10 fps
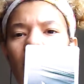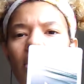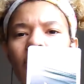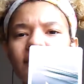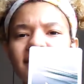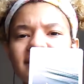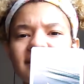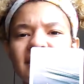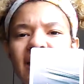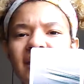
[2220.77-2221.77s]
all these
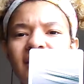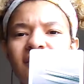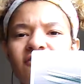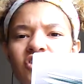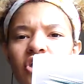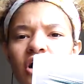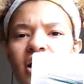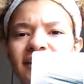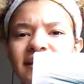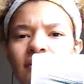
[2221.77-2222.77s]
negative
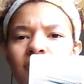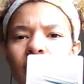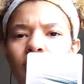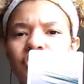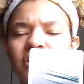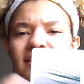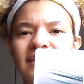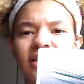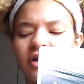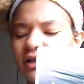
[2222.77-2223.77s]
thoughts and
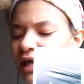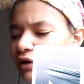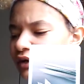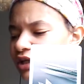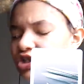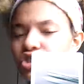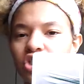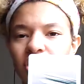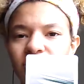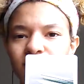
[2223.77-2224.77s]
emotions that are clouding his
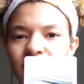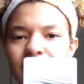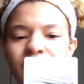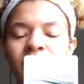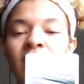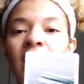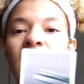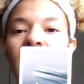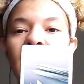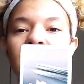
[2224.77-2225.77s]
judgment.
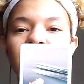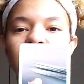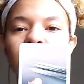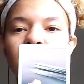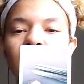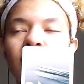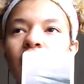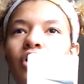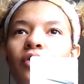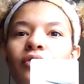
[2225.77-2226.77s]
And you
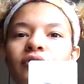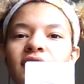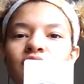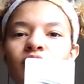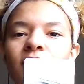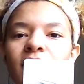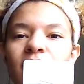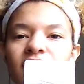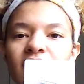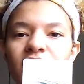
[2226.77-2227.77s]
know, this really made
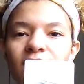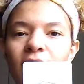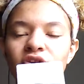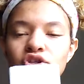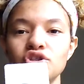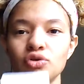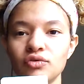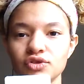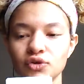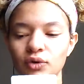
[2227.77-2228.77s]
me think about the Two
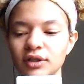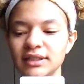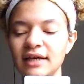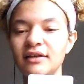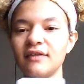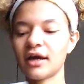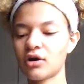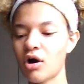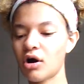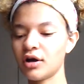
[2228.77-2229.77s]
of Swords. And in that
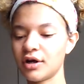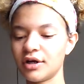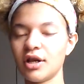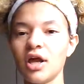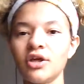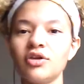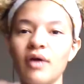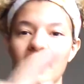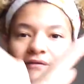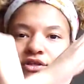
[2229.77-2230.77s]
card, you
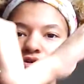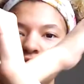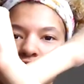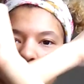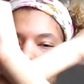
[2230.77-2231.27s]
have the Two of